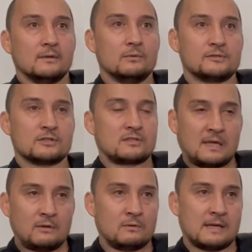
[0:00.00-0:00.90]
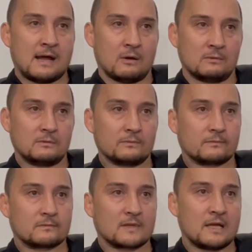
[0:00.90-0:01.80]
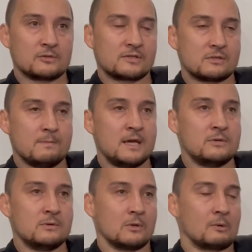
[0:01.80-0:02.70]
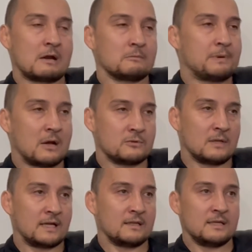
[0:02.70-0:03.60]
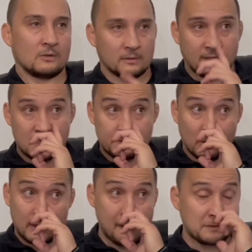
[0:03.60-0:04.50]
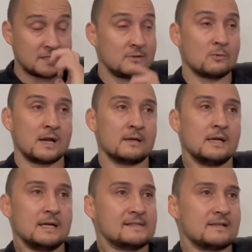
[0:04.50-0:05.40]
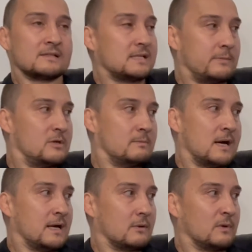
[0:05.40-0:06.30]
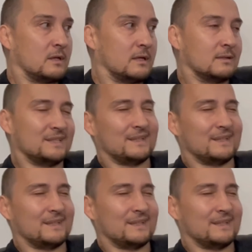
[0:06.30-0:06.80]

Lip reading: who just take you down and just submit you or ground and pound you like in the old days, but we haven't seen one since Damian Maia, really.